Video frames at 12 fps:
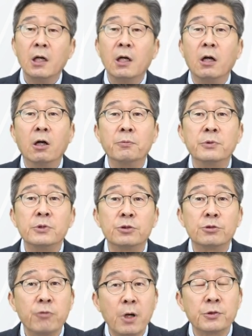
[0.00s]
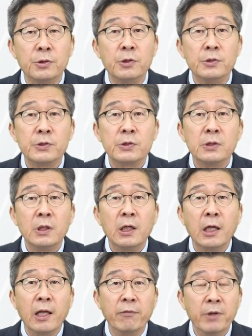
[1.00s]
of structures
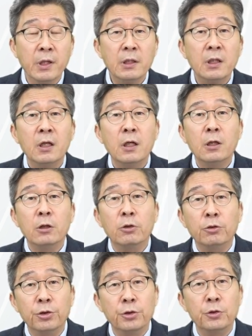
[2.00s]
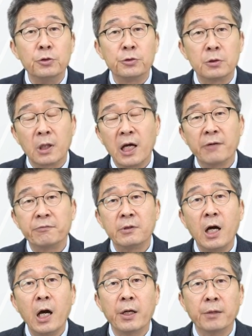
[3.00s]
and then reduce
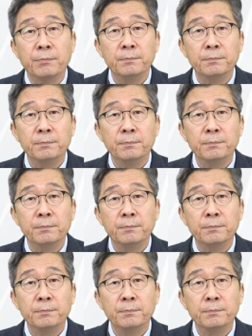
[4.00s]
lifetime.